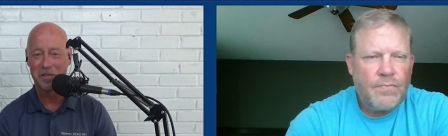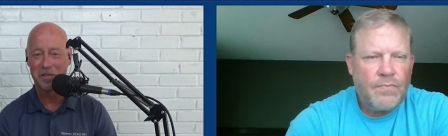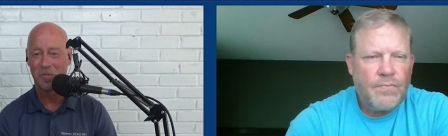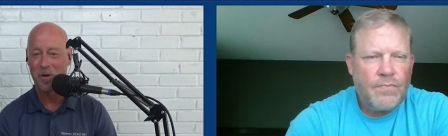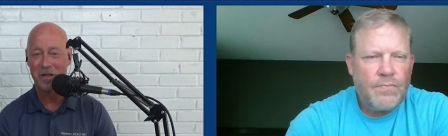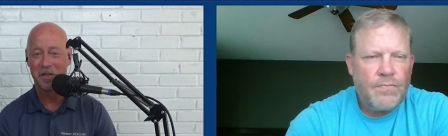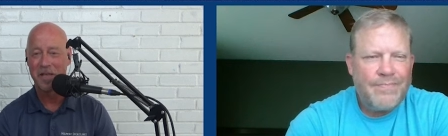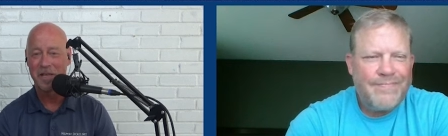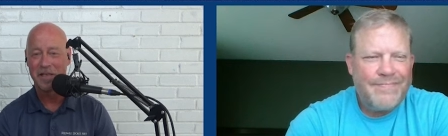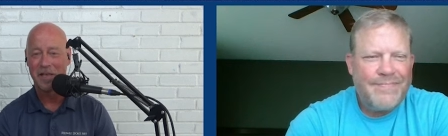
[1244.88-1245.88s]
Speaker 1: as well.
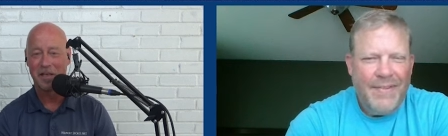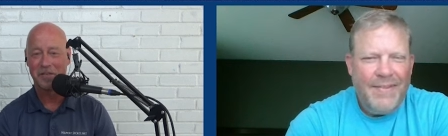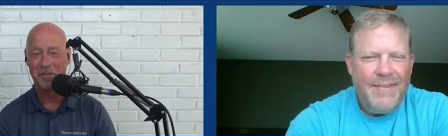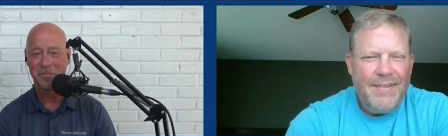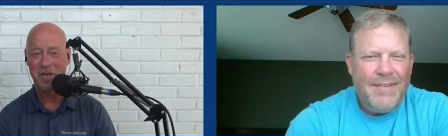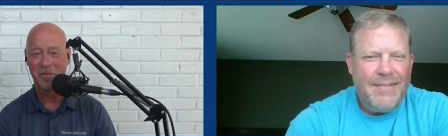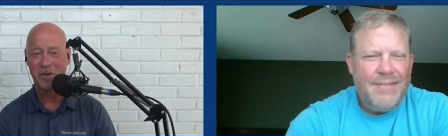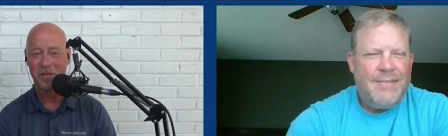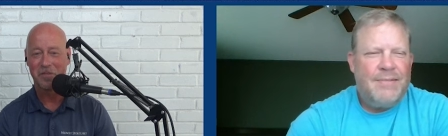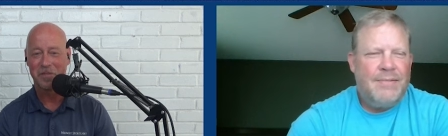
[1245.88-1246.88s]
Uh, just being one
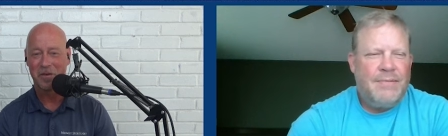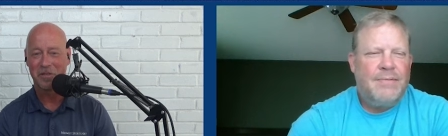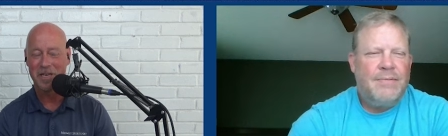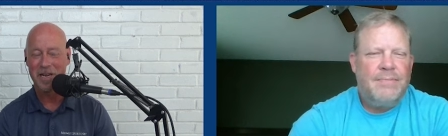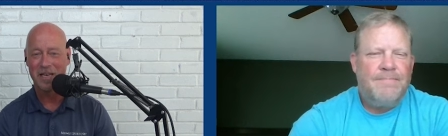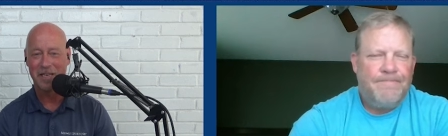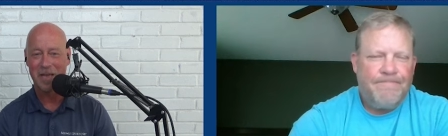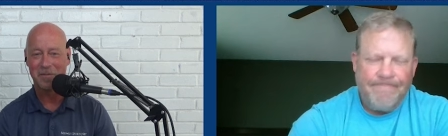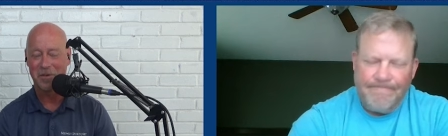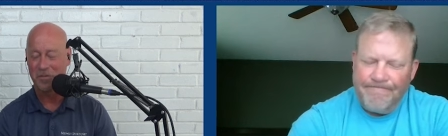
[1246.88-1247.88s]
of those Thursday night
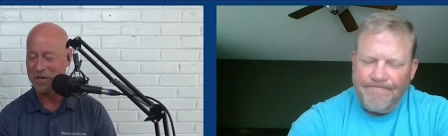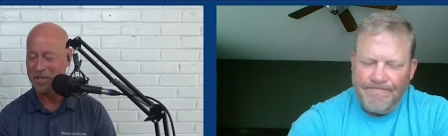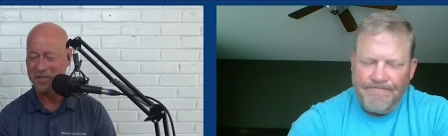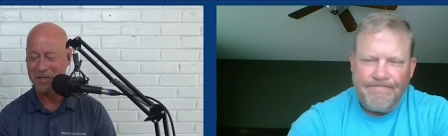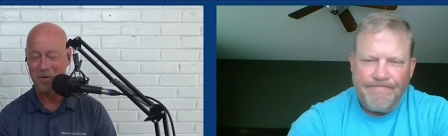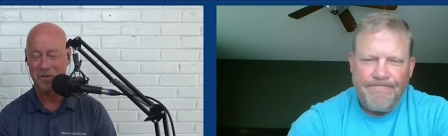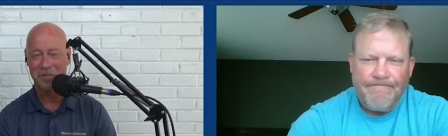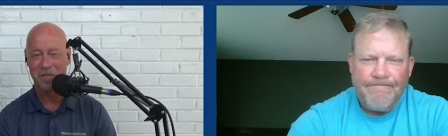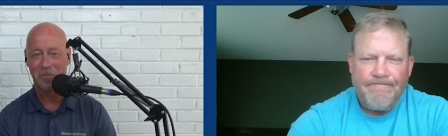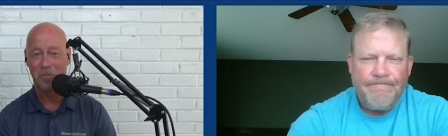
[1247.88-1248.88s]
games on week zero.
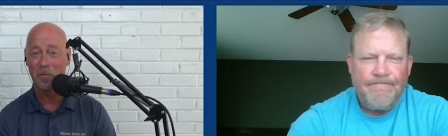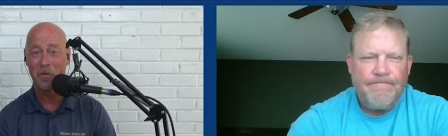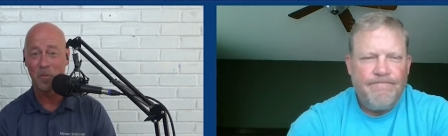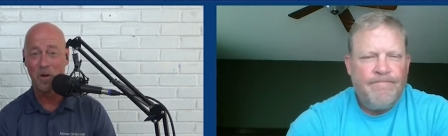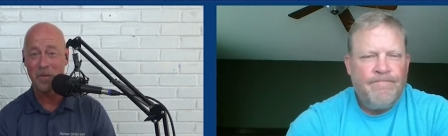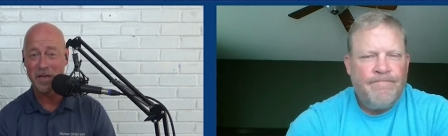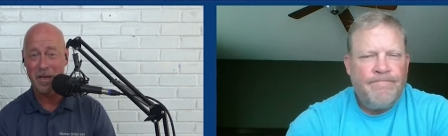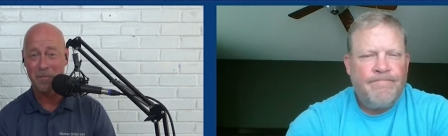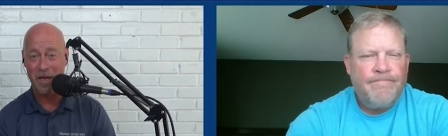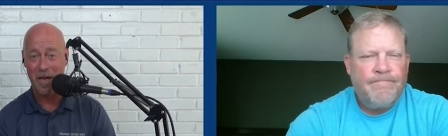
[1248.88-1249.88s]
So we'll be, we'll be
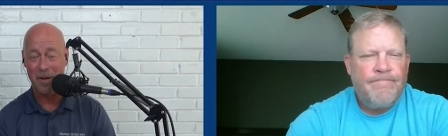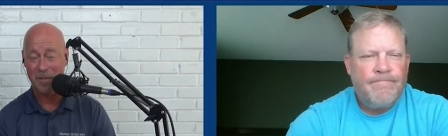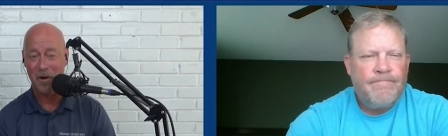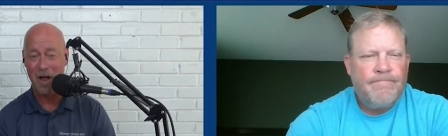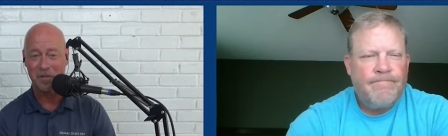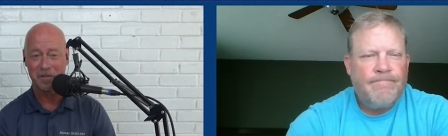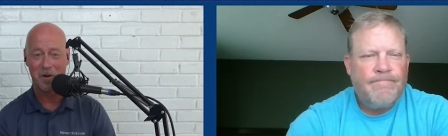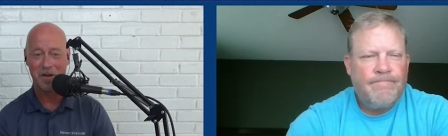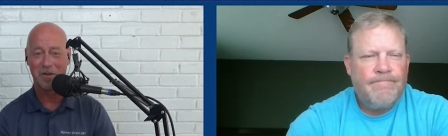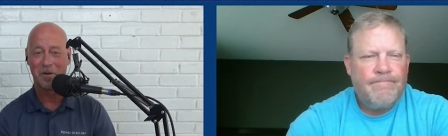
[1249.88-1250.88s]
keeping up, I promise,
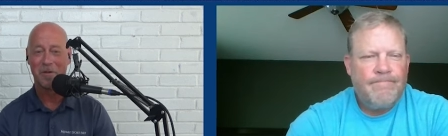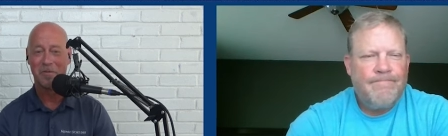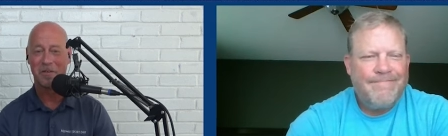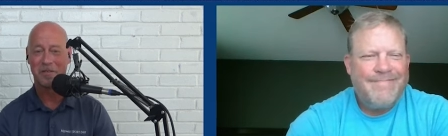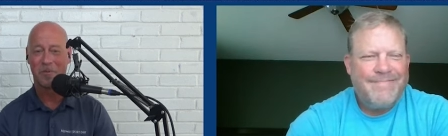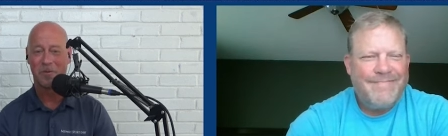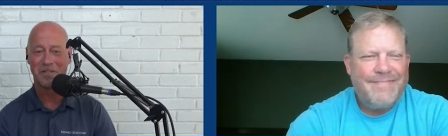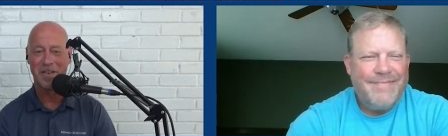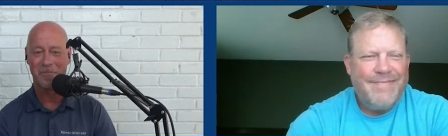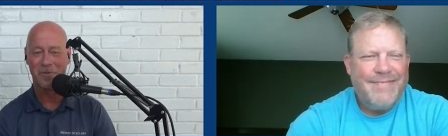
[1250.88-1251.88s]
right here on Midwest
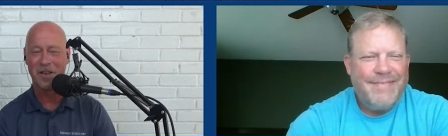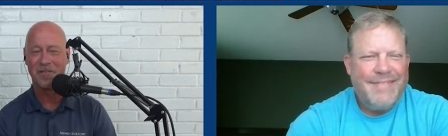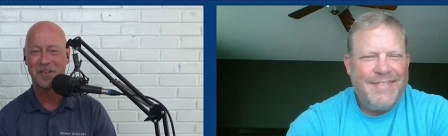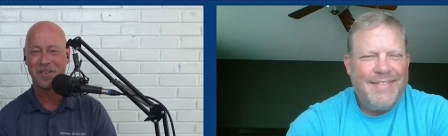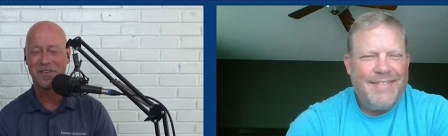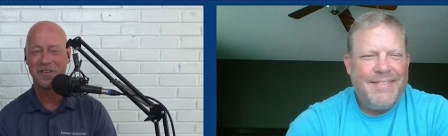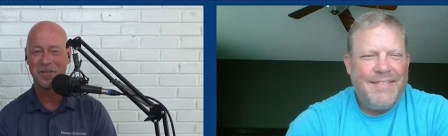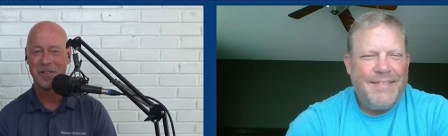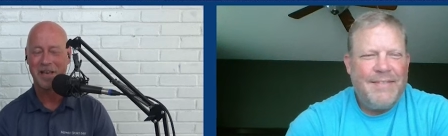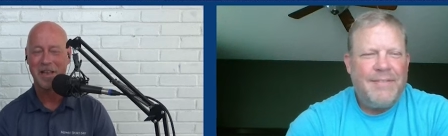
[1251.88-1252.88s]
Sports Net. We're definitely going to
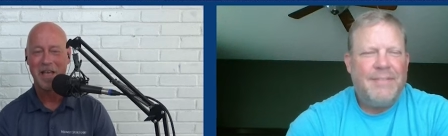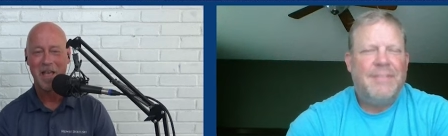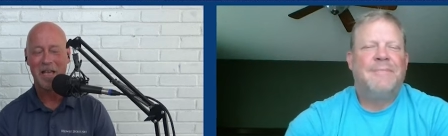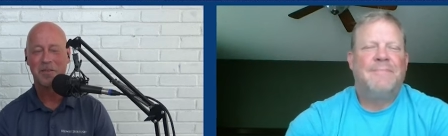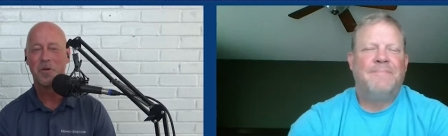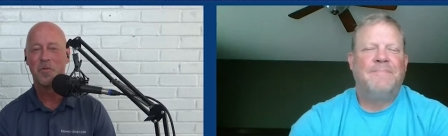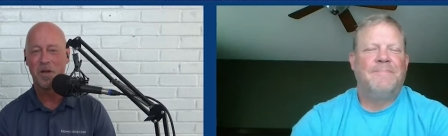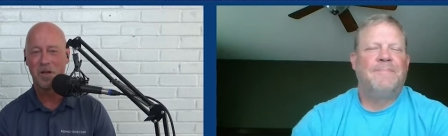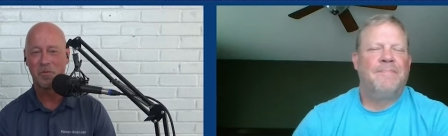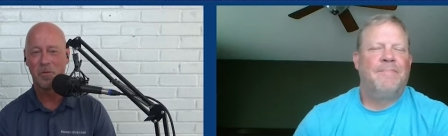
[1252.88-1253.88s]
do that as we
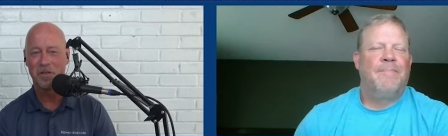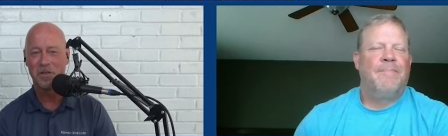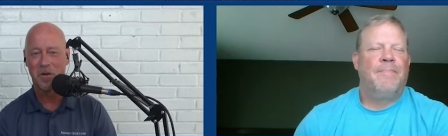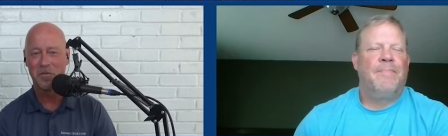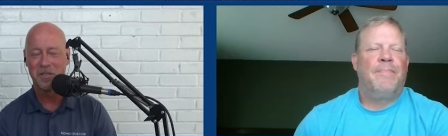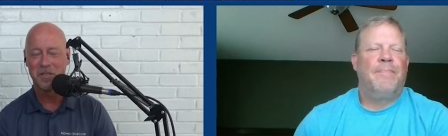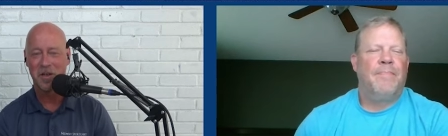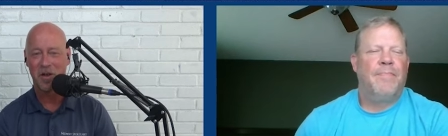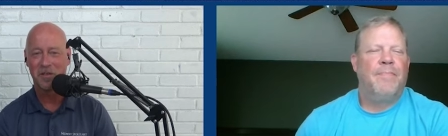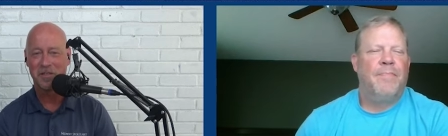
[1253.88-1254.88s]
will with the Trojans
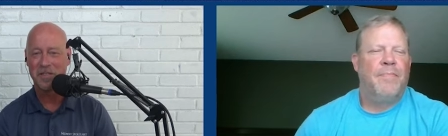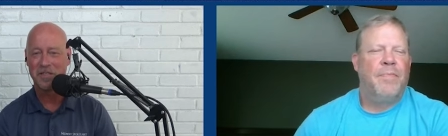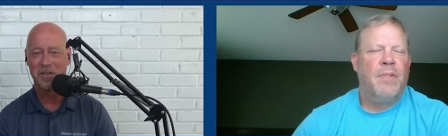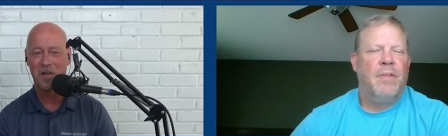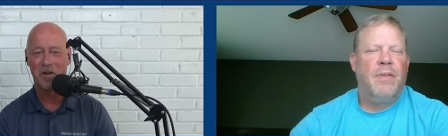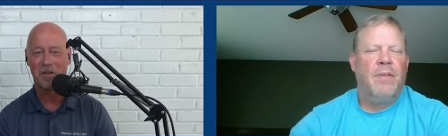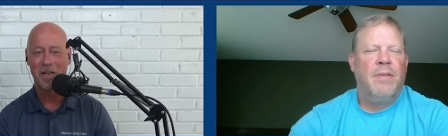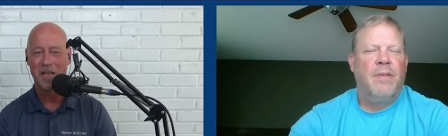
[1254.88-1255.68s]
all season long.